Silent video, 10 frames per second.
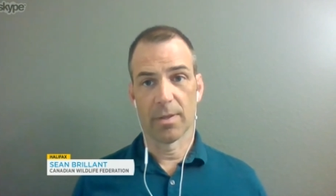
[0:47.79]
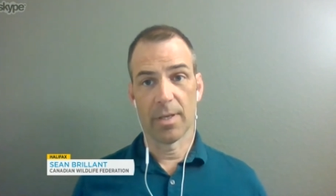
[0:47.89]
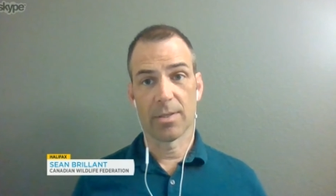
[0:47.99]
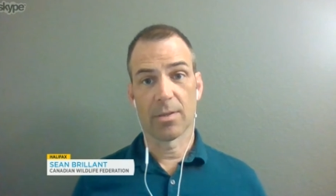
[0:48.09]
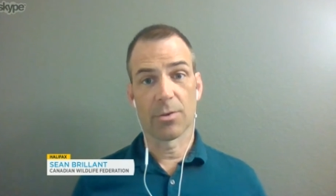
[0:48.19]
And
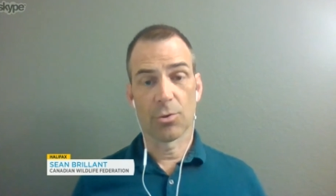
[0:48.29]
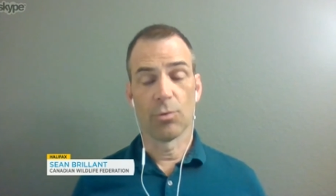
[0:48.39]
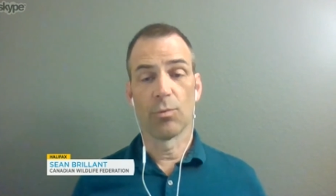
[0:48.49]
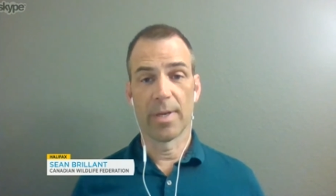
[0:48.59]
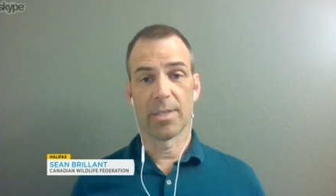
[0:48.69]
these are the
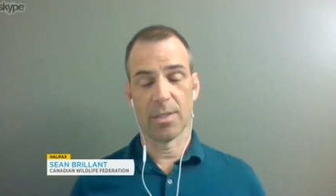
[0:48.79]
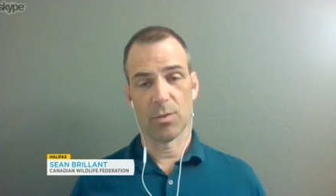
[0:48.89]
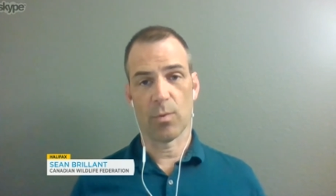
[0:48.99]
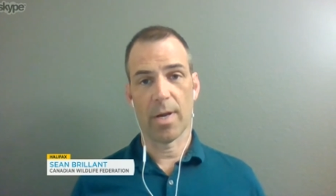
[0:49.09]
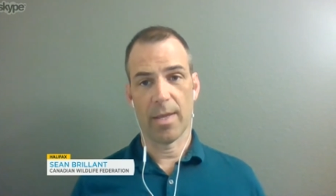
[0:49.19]
two
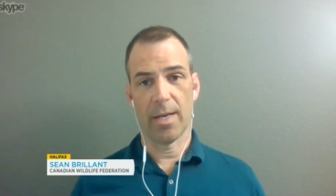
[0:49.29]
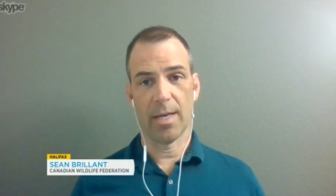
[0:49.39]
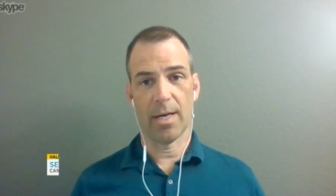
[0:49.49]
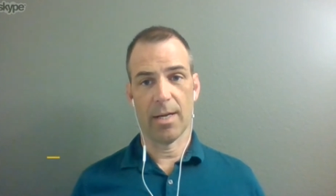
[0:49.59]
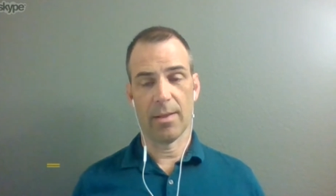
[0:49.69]
reasons why they
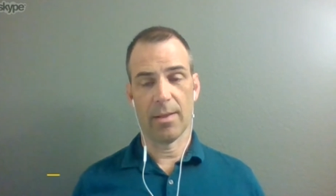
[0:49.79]
die.